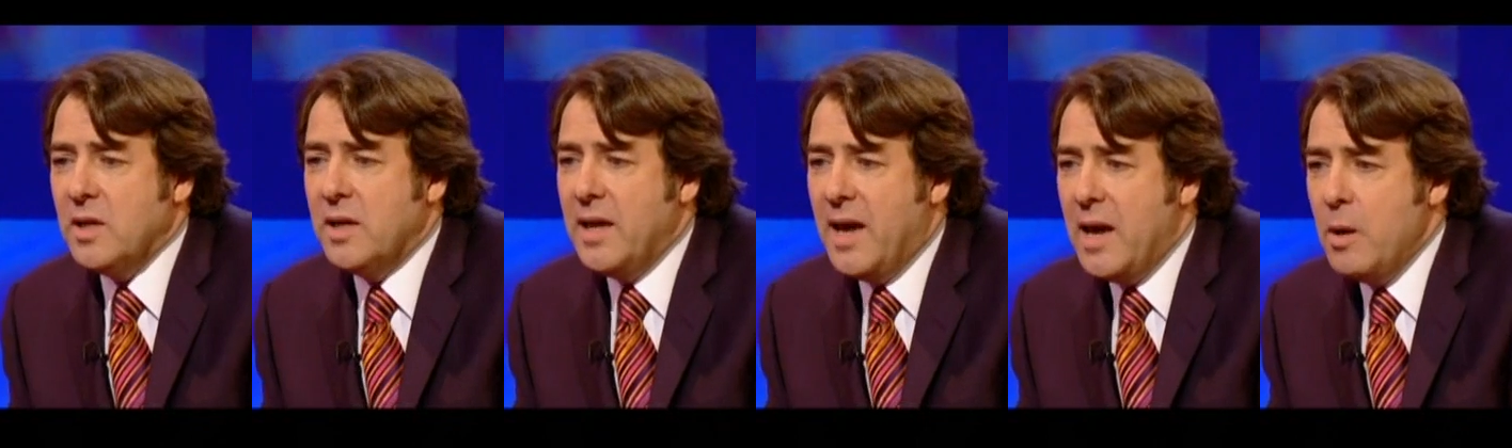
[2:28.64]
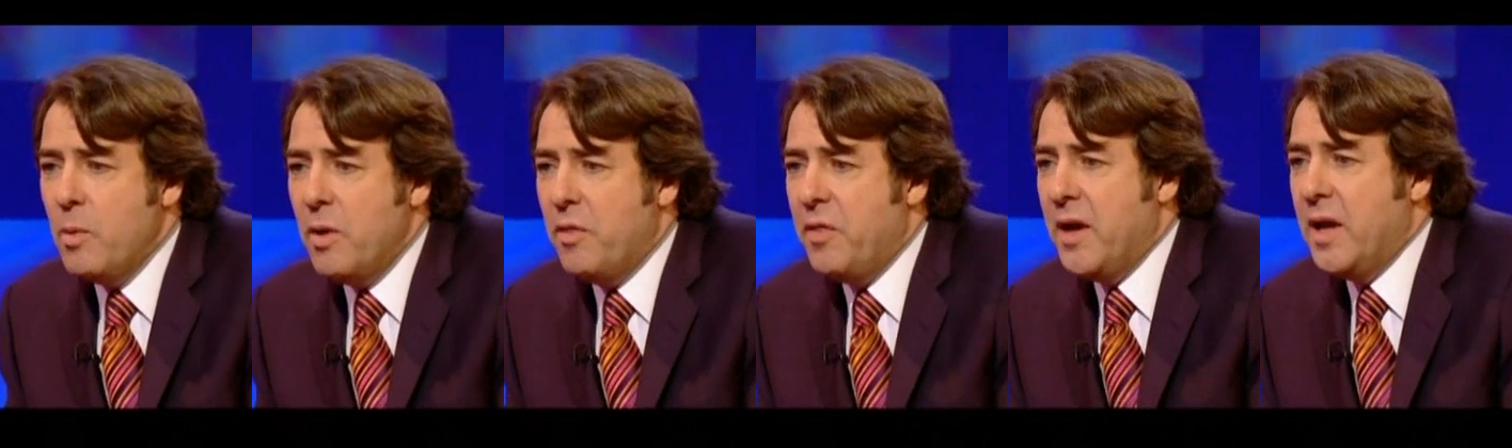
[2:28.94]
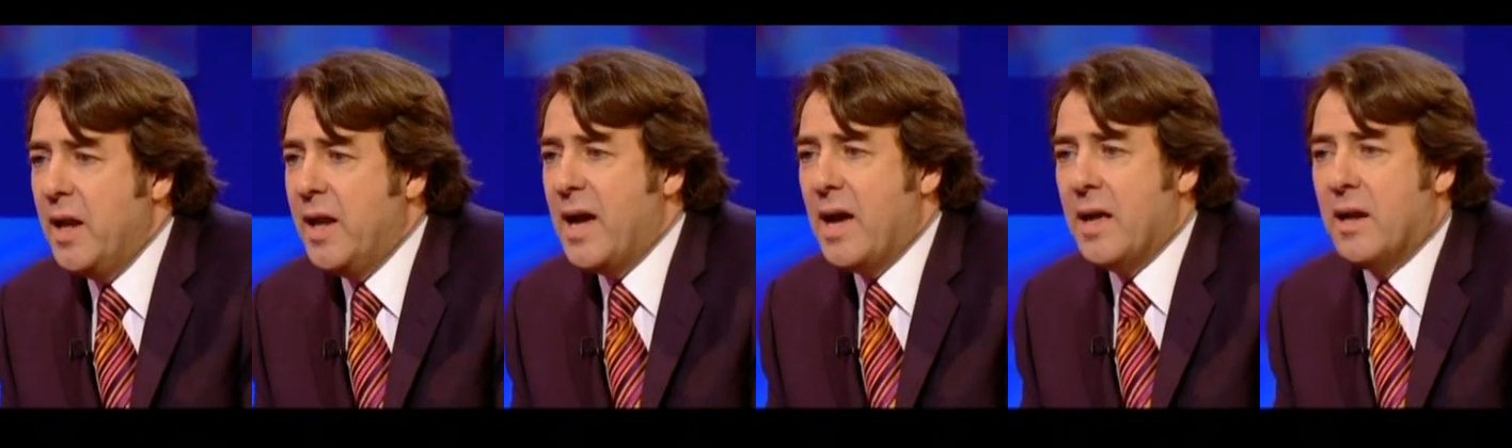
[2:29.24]
and say, hey, we're
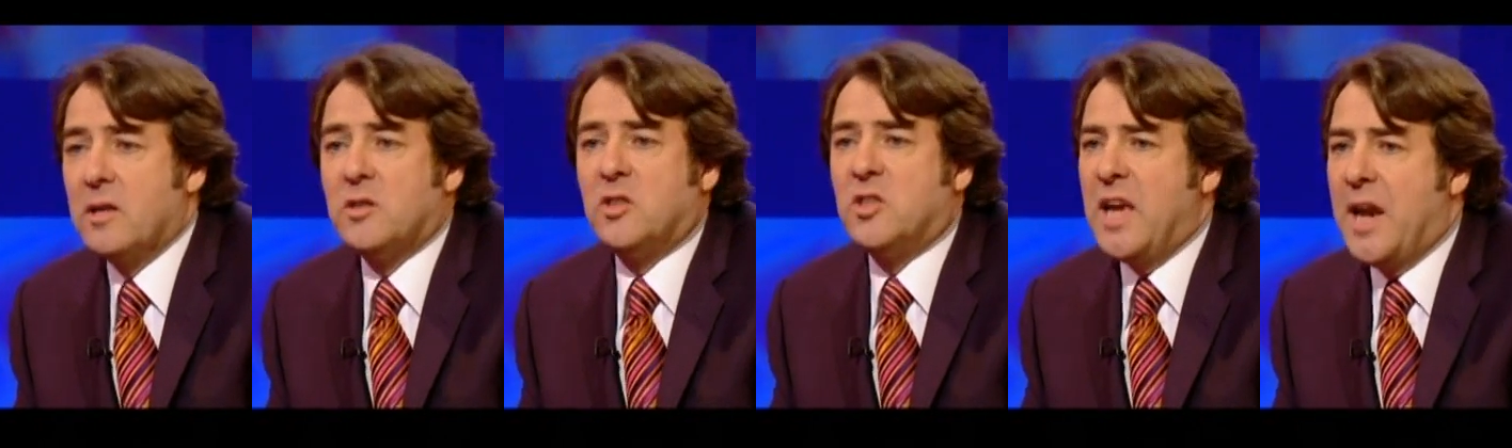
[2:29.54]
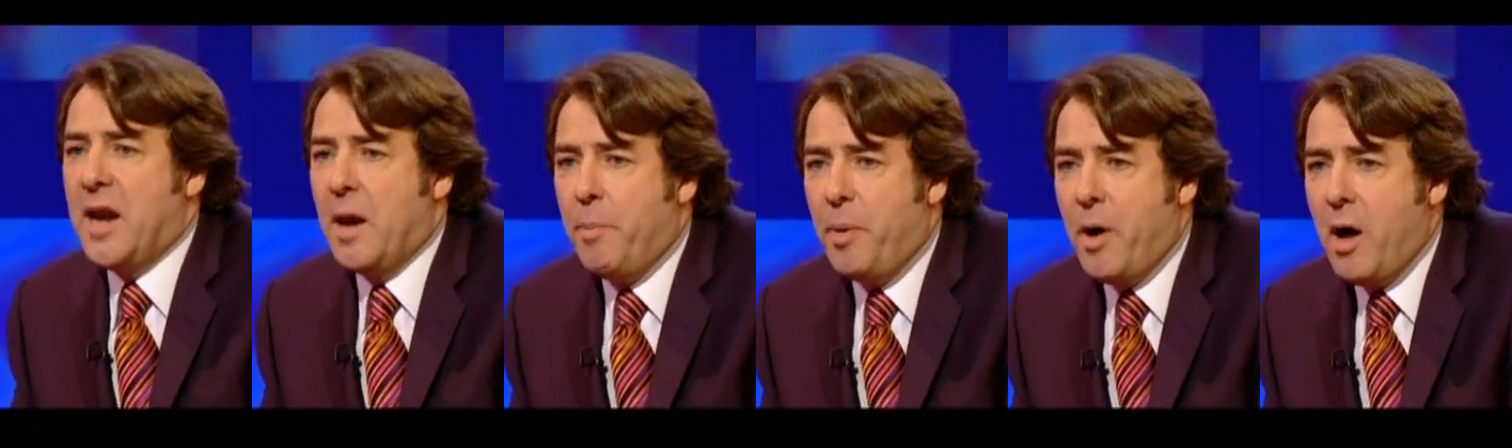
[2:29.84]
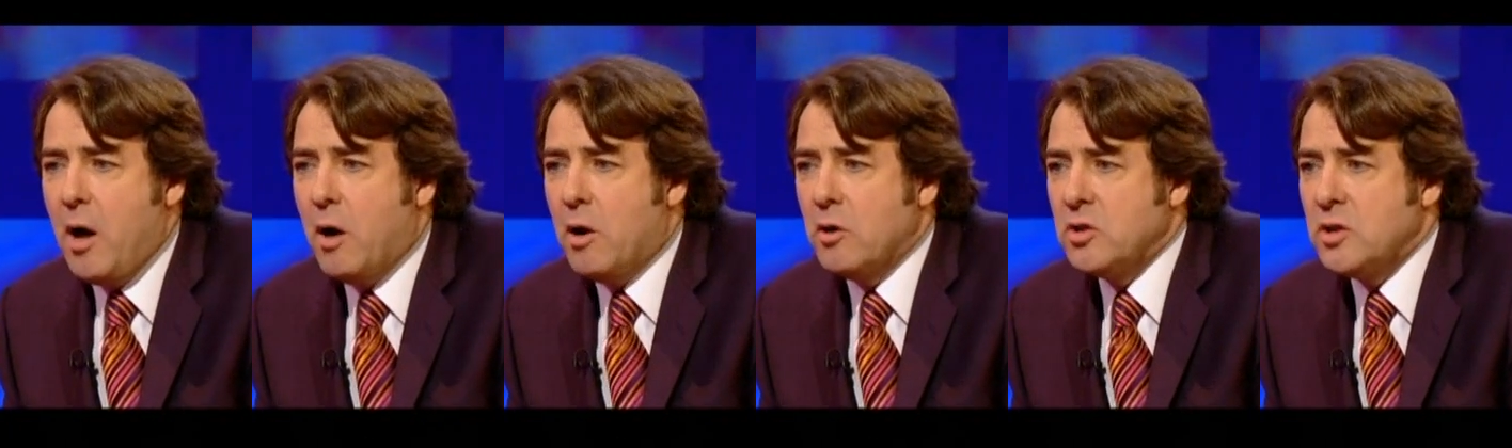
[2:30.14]
thinking of going to Centre
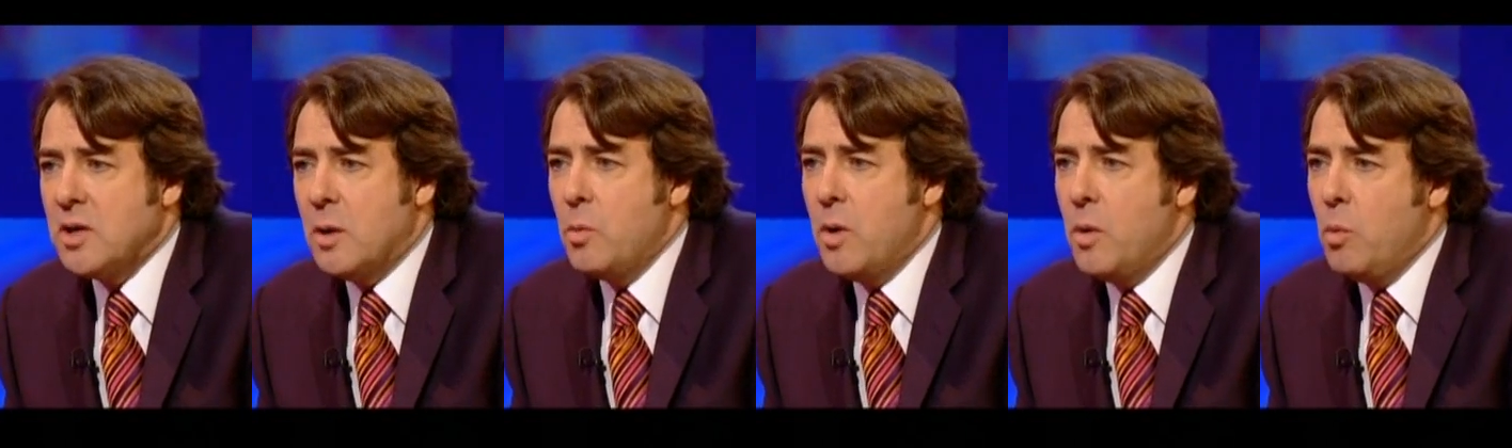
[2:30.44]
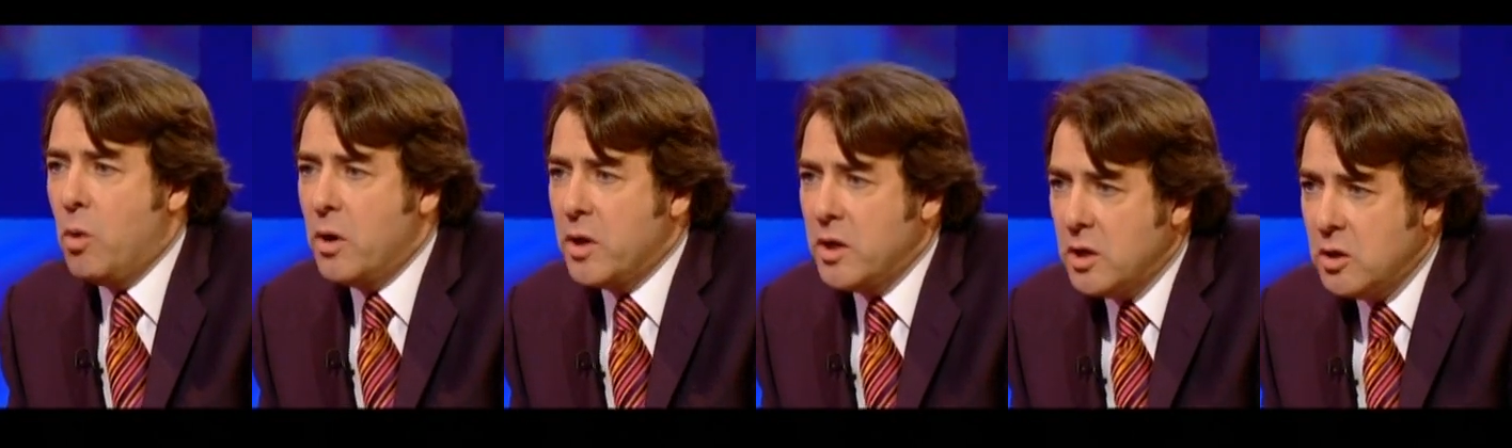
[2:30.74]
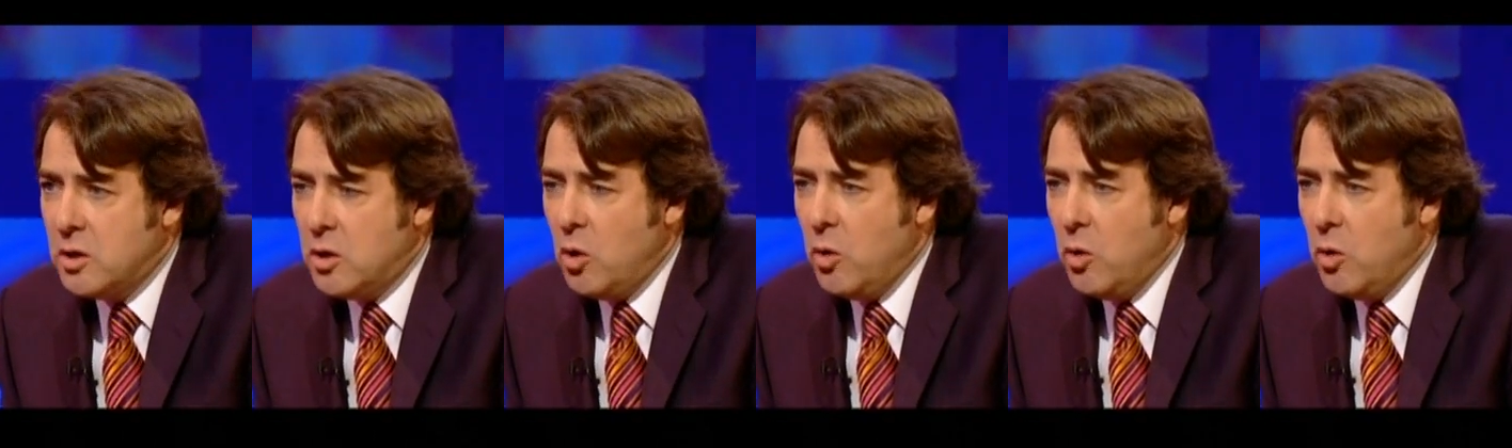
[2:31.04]
Park or somewhere. What are you